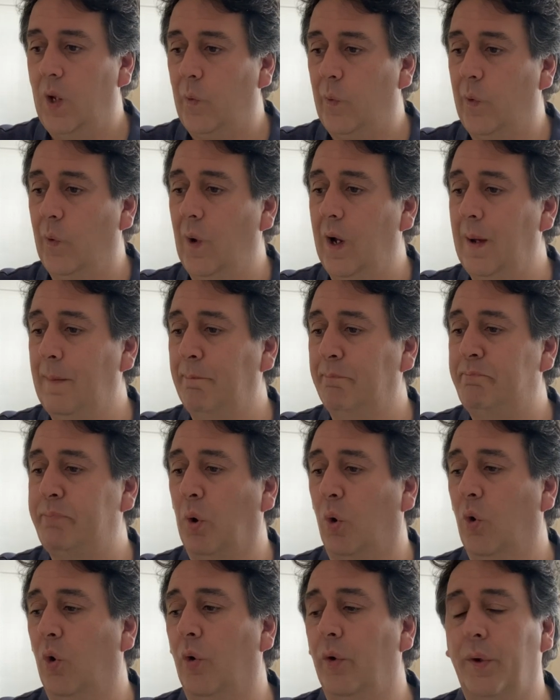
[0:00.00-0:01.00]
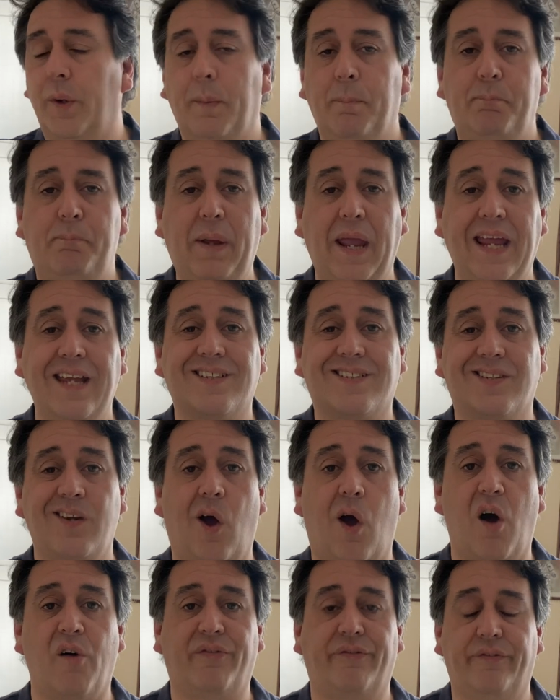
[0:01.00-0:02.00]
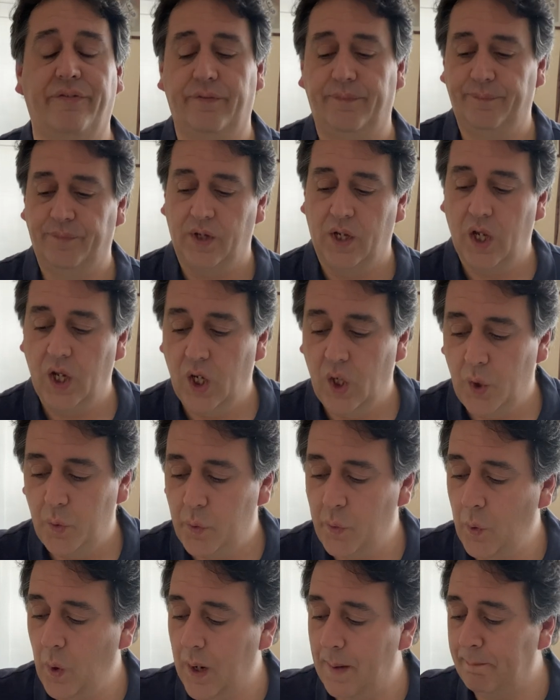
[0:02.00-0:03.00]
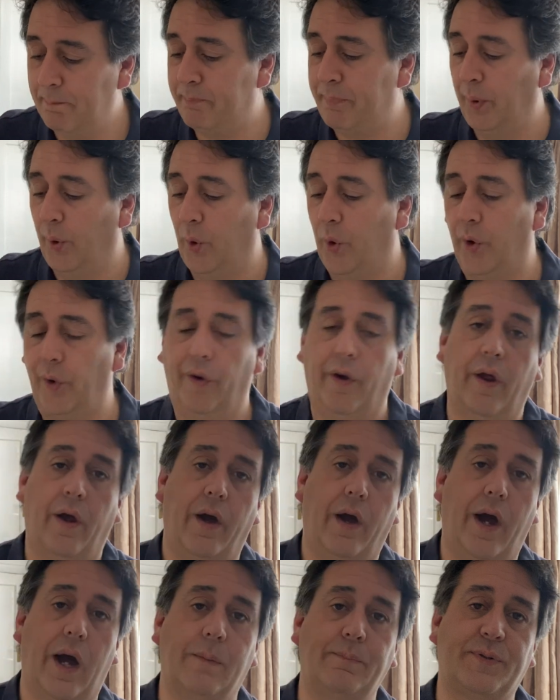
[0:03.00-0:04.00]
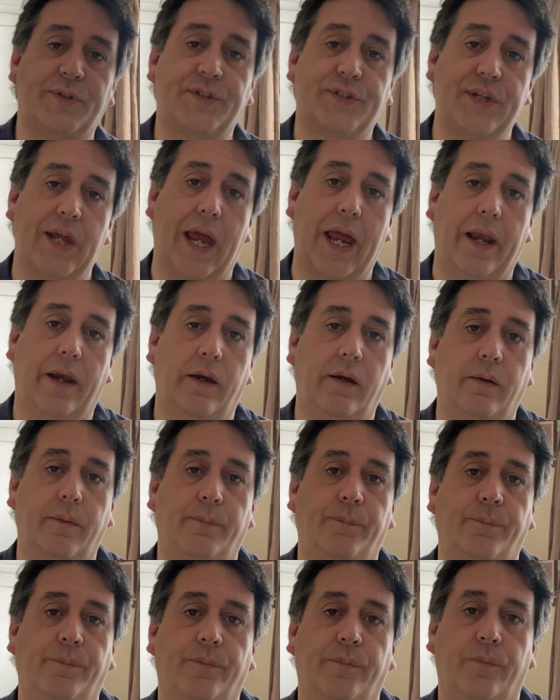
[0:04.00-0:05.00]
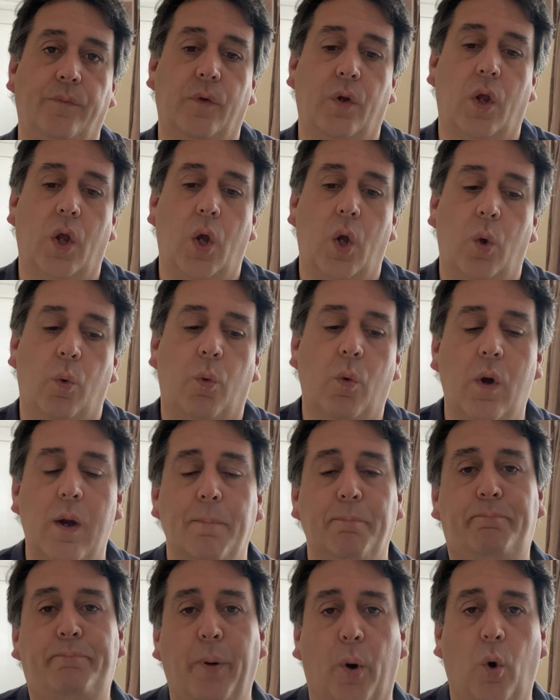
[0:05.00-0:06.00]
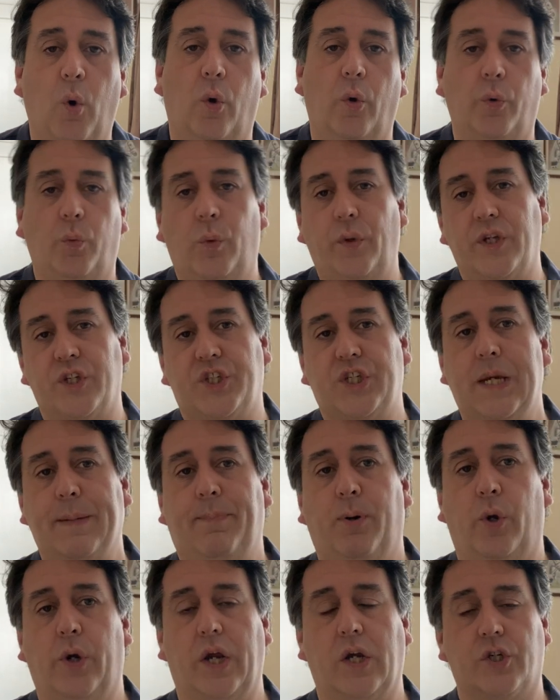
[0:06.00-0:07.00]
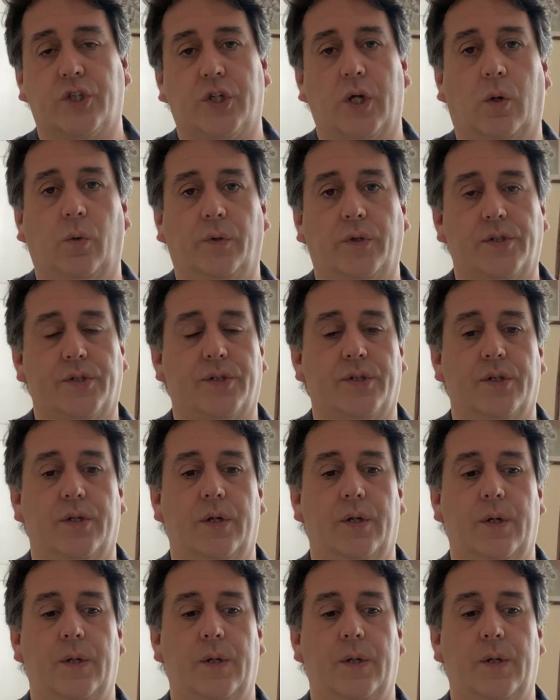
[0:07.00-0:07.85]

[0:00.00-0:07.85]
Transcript: We weren't born pissed off. We weren't born upset. We weren't born with a chip on our shoulders.